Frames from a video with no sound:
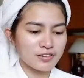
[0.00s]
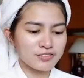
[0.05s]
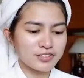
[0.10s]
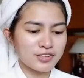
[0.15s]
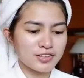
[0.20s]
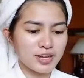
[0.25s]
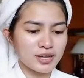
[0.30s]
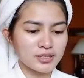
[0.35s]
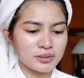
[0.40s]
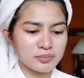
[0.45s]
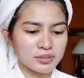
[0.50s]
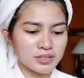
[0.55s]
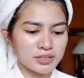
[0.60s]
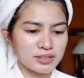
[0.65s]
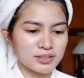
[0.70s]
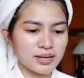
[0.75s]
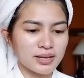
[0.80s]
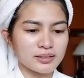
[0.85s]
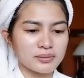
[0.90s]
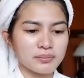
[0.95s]
After that, I'm
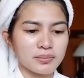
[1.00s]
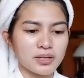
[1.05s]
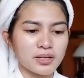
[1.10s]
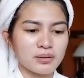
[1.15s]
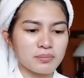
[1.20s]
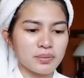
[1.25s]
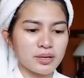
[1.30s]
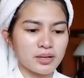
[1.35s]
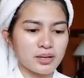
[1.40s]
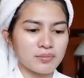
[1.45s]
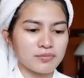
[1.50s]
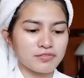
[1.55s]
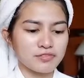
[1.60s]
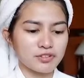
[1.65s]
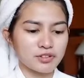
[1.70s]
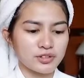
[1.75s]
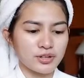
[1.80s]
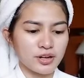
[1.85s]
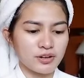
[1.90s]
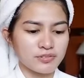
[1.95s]
gonna get my Makeup
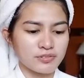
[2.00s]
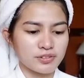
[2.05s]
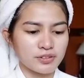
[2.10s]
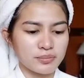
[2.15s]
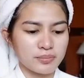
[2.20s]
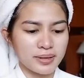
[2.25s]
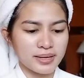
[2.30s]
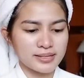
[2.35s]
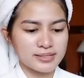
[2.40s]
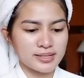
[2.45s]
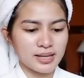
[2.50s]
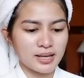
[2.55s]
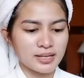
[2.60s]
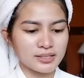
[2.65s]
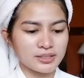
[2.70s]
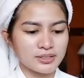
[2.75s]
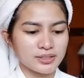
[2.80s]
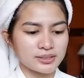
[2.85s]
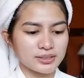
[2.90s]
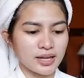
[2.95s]
Forever Base
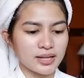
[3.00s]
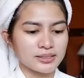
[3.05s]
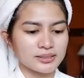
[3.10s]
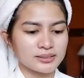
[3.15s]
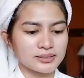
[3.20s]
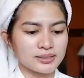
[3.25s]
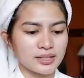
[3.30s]
Hydrating